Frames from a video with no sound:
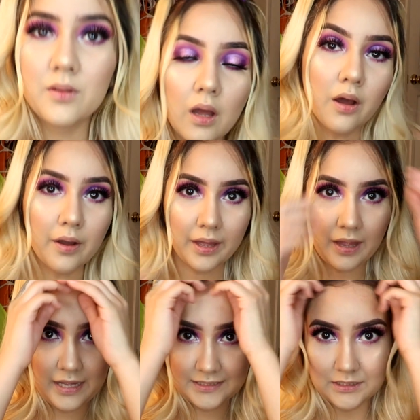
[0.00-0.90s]
Okay
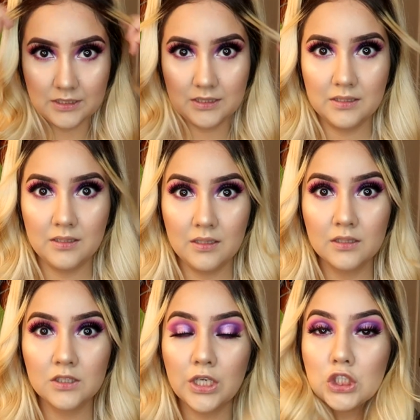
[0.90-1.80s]
guys,
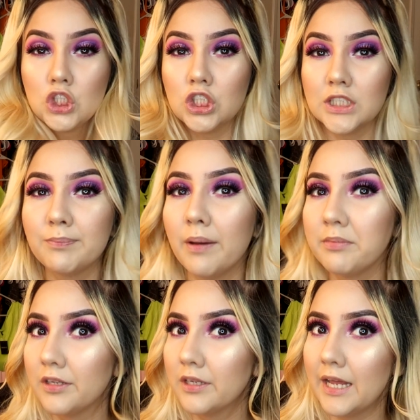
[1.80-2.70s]
so I just popped
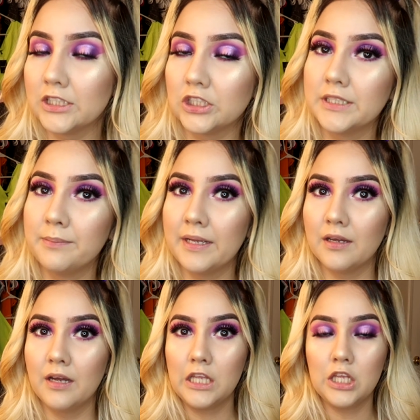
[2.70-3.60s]
on the lashes. They make a
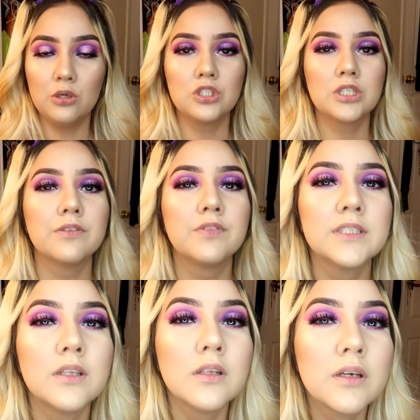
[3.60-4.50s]
huge difference
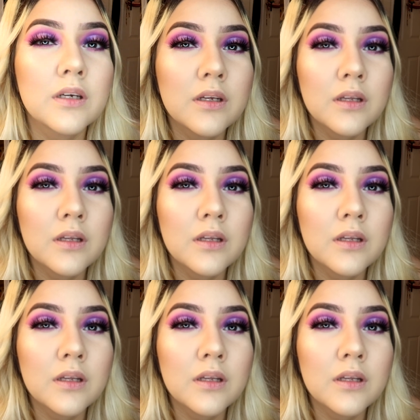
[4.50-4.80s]
in the look.